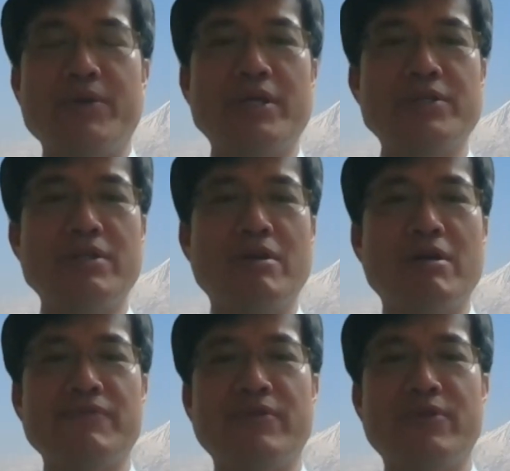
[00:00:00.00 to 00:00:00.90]
Thanks a
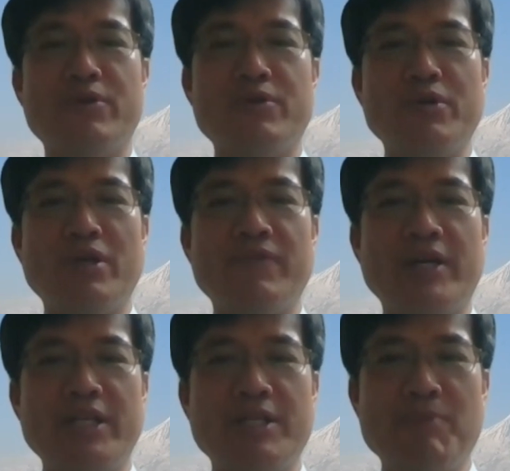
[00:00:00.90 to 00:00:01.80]
lot for
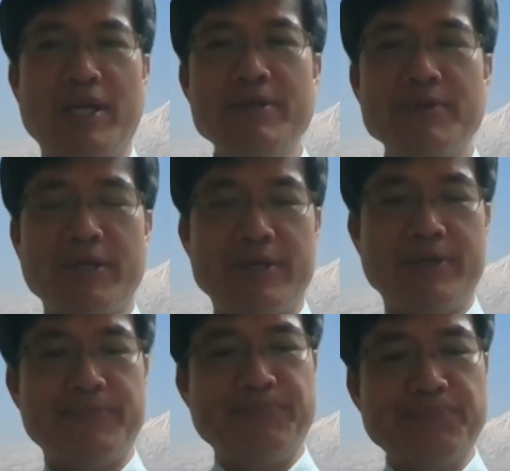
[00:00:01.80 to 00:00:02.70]
inviting me.
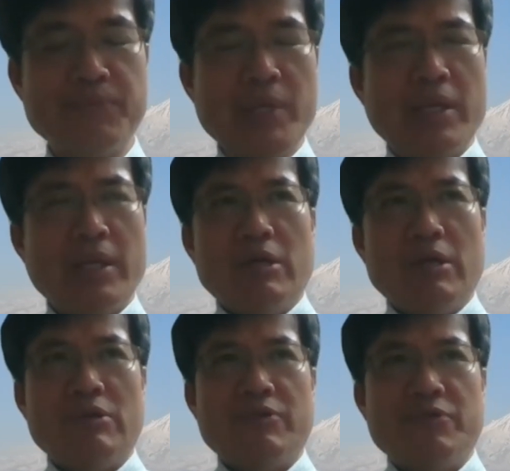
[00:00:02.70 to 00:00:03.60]

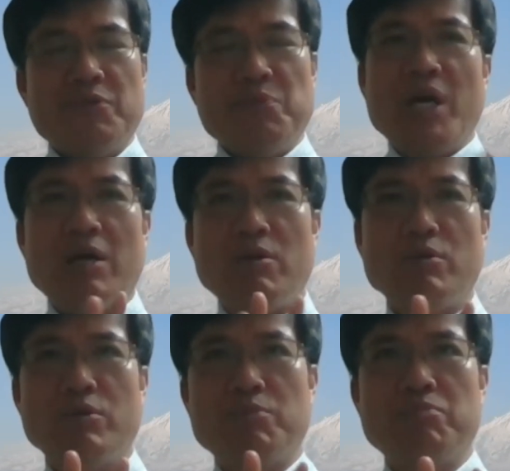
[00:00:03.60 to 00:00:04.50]
For me,
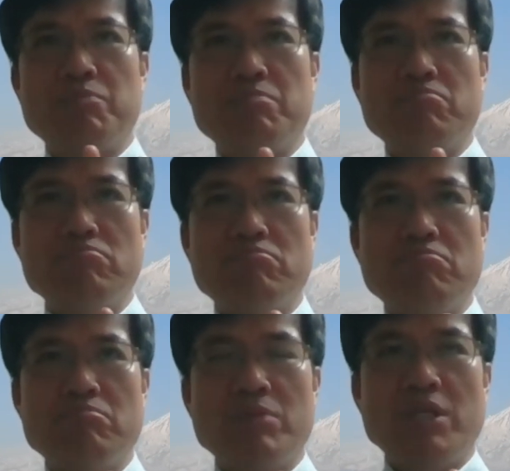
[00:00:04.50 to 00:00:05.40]
I'll
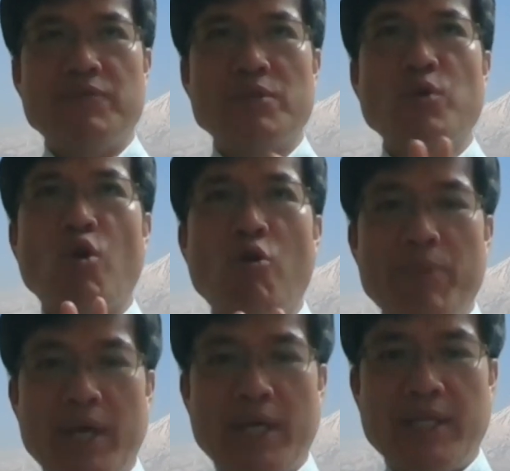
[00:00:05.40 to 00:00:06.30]
give some
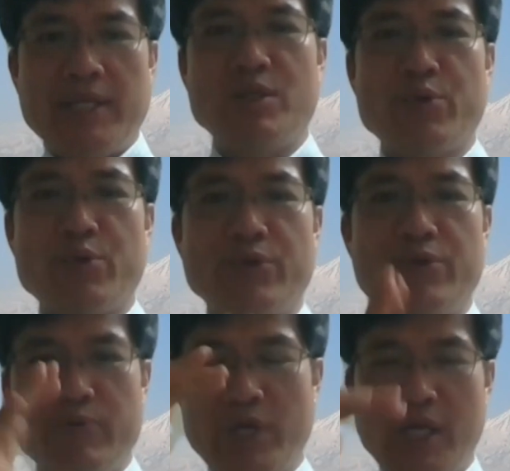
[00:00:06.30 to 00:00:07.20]
comments on
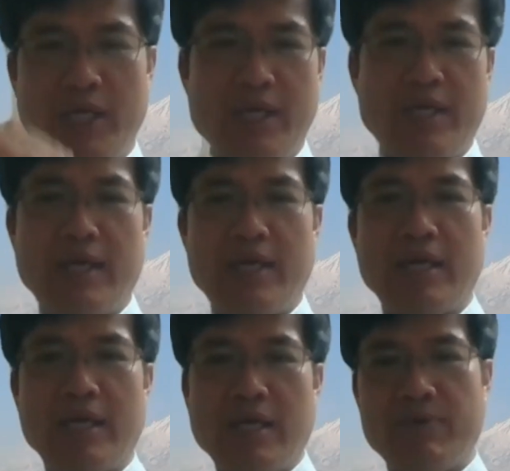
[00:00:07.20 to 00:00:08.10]
three
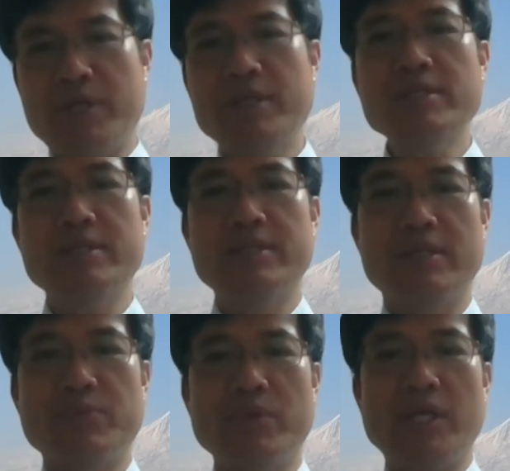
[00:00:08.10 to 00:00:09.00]
areas
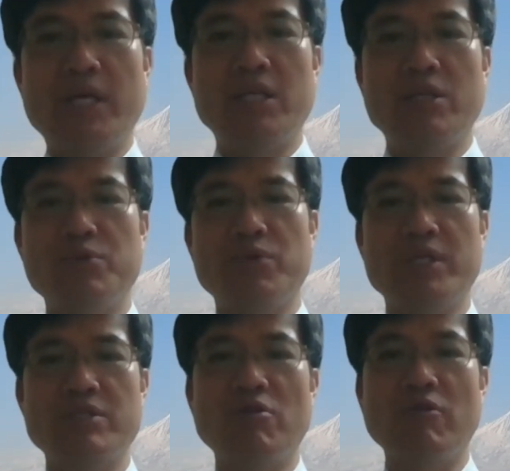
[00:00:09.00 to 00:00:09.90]
related to
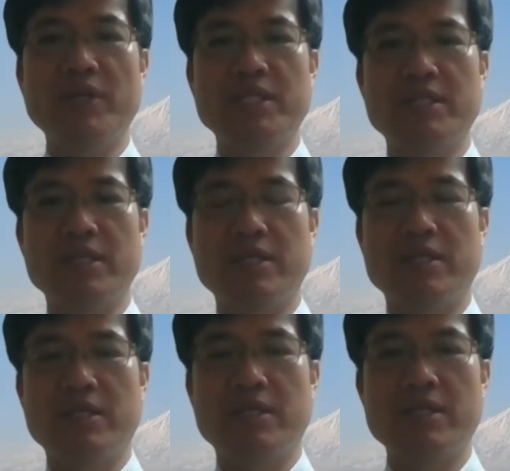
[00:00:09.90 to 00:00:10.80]
this
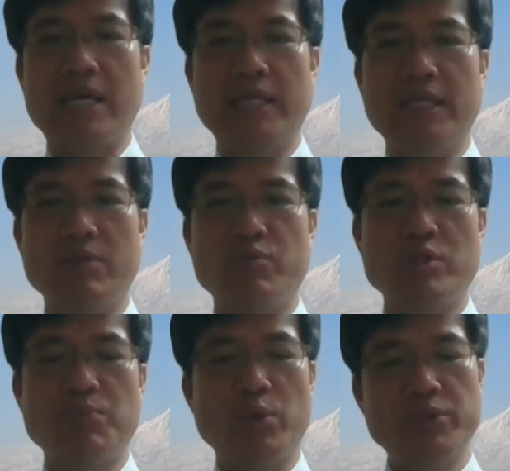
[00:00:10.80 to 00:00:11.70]
COVID-19
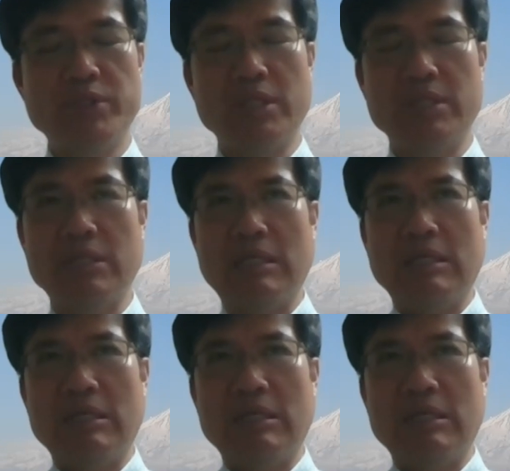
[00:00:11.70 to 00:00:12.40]
responses.